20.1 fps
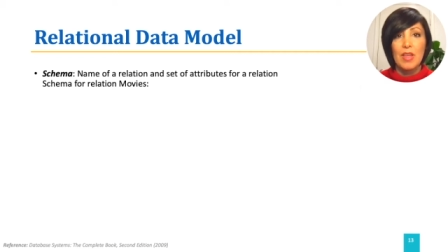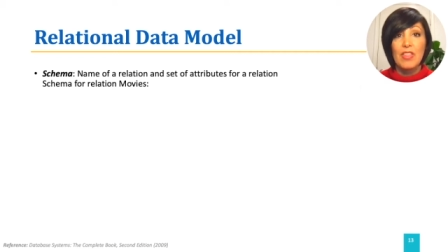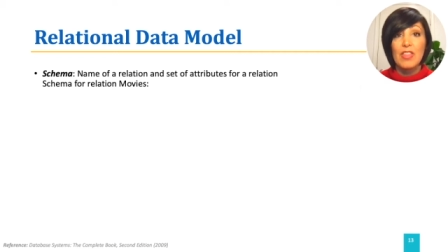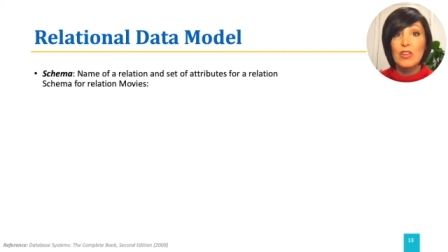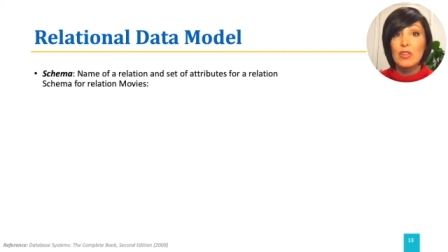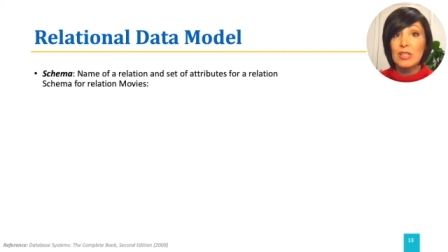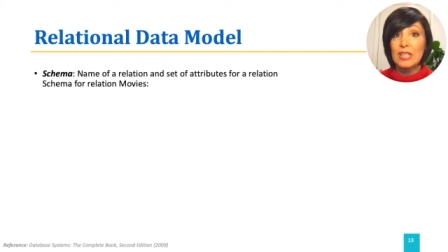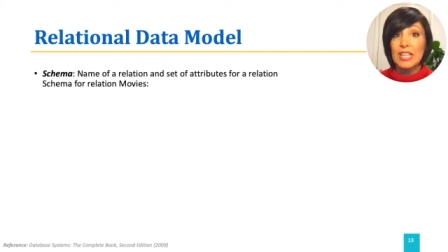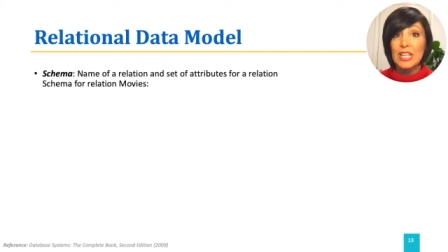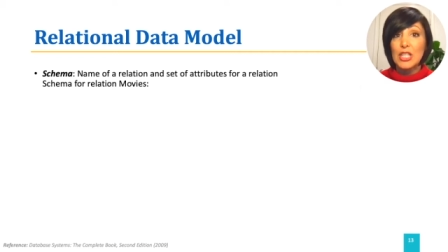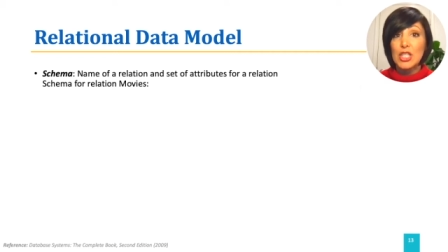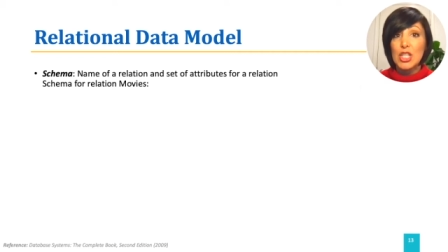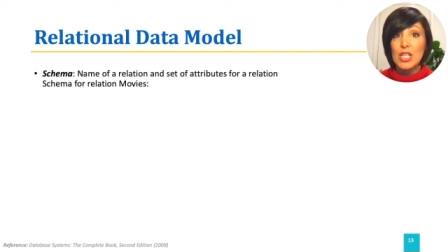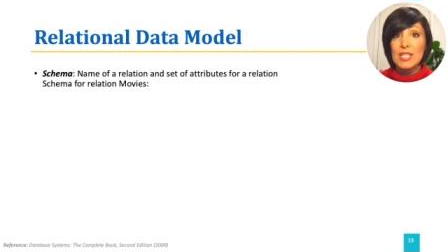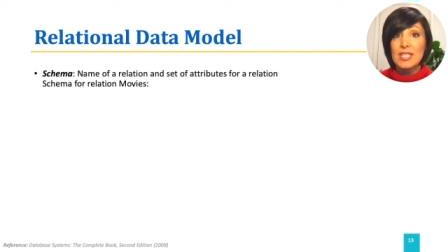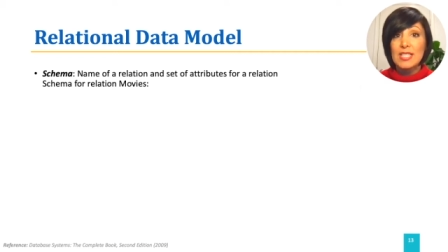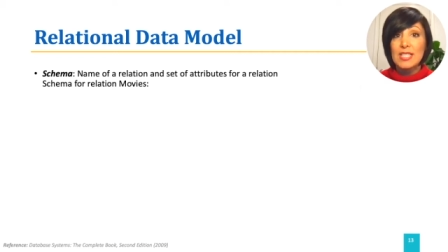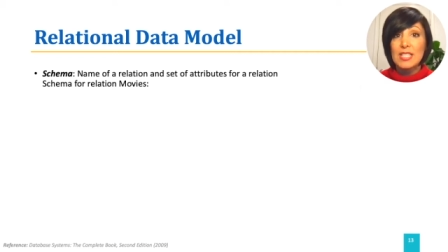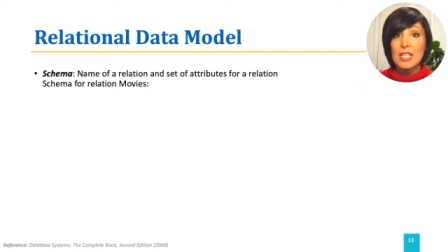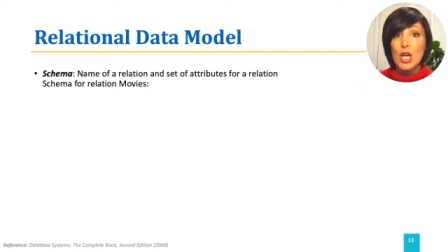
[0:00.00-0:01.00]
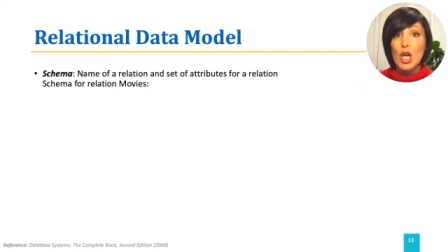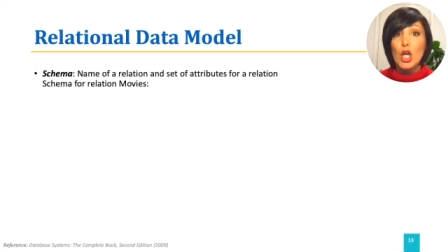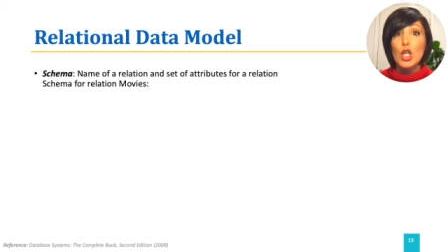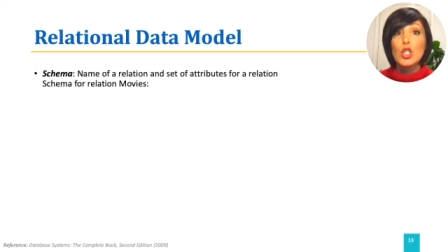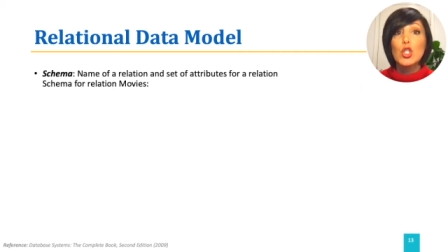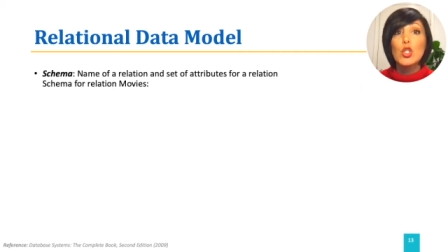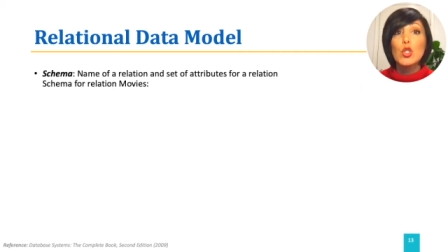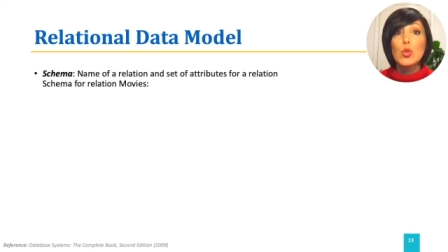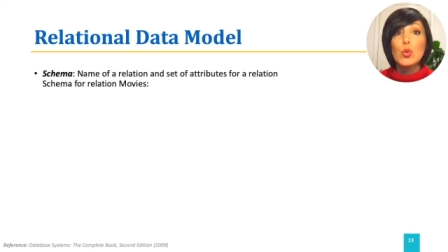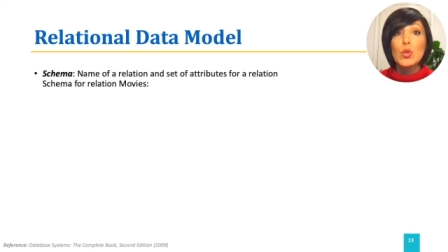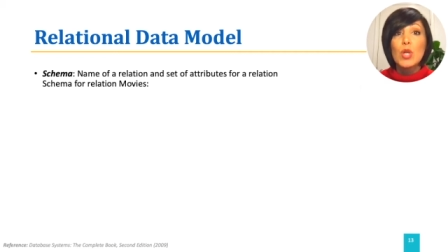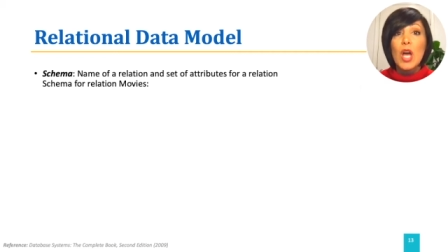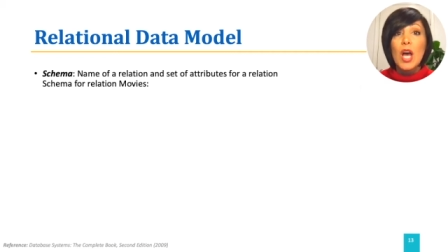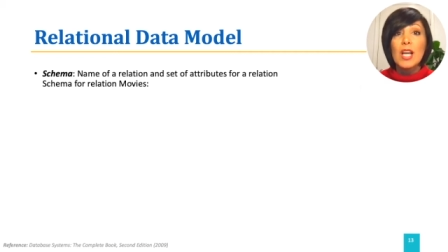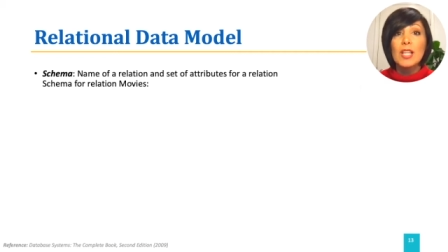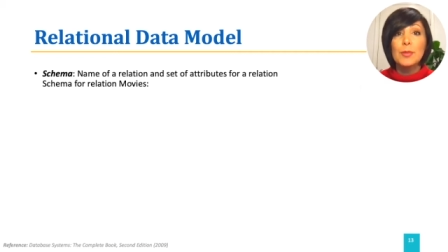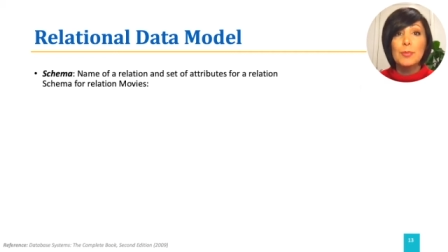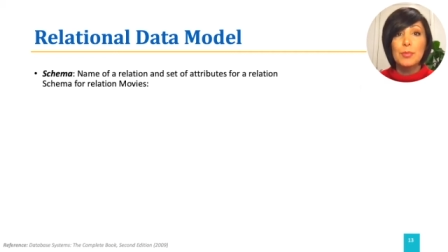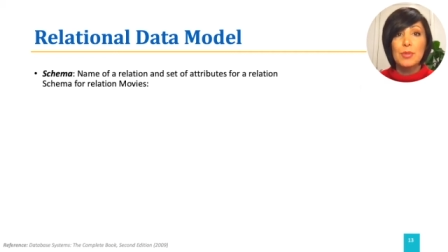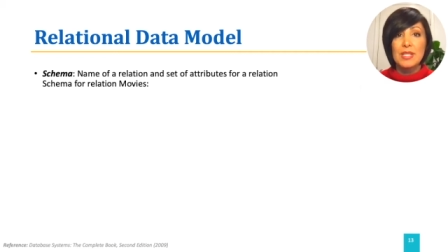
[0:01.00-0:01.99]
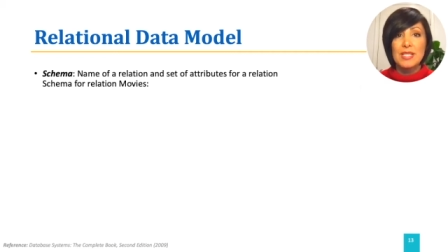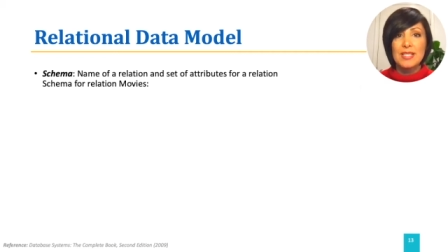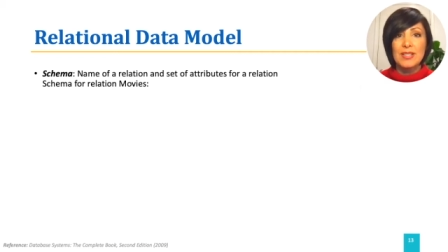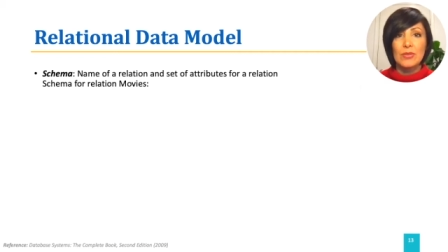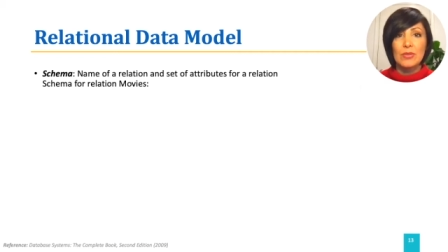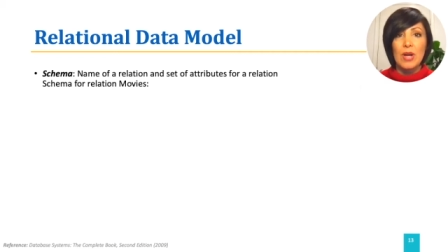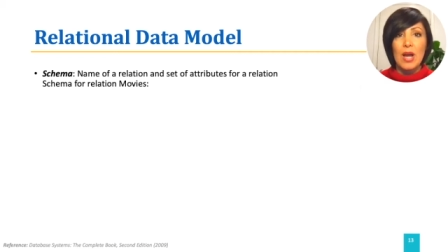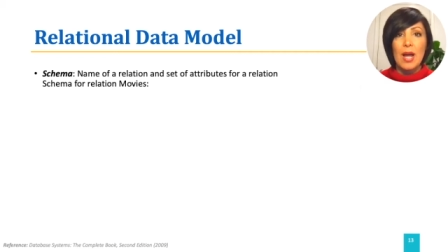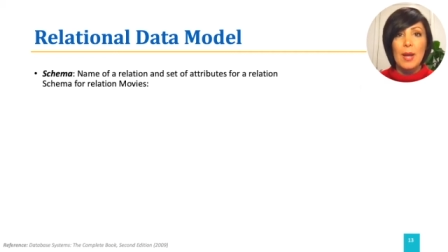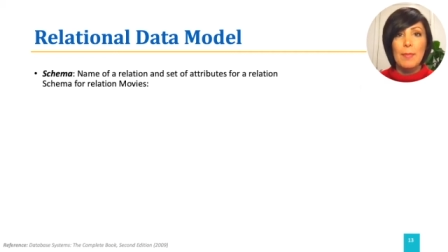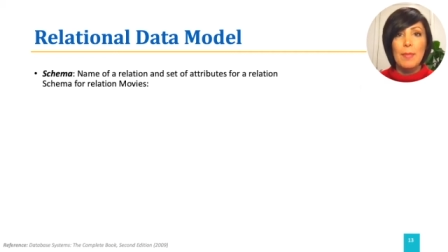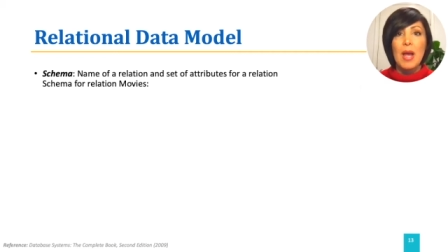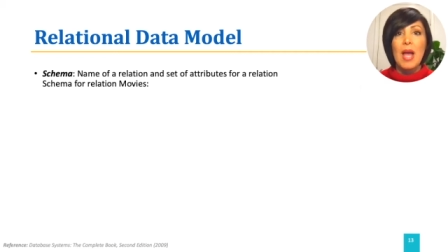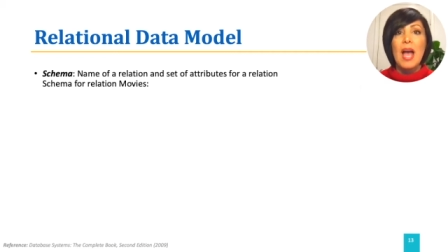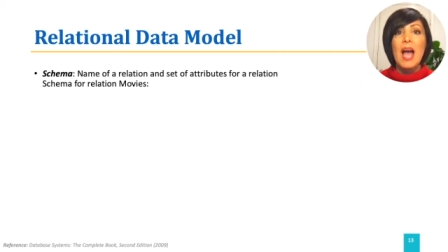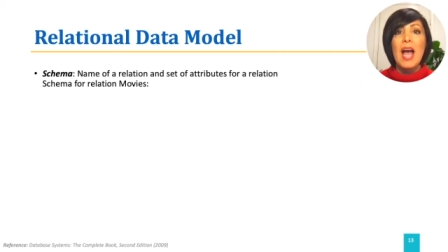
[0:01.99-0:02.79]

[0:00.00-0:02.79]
The relations do not prescribe